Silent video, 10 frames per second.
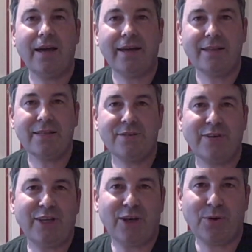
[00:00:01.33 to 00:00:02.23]
In this
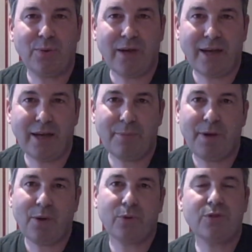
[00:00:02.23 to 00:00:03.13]
video
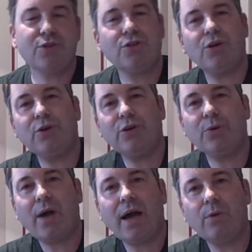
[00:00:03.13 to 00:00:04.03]
I want to show
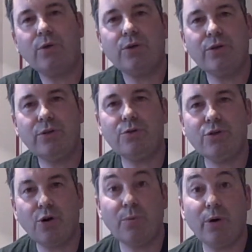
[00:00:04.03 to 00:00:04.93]
you how you can
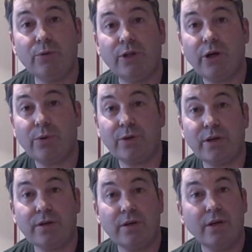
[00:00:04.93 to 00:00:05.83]
use your Mode
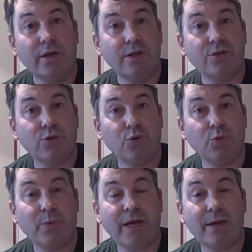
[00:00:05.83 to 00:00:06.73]
Decoder
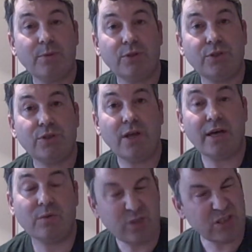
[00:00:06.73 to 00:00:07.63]
to be able,
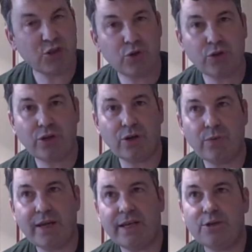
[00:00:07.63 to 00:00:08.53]
as a shortcut
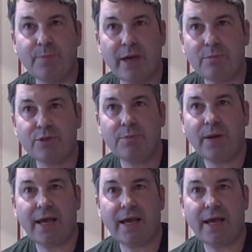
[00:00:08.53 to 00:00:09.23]
really, to be able to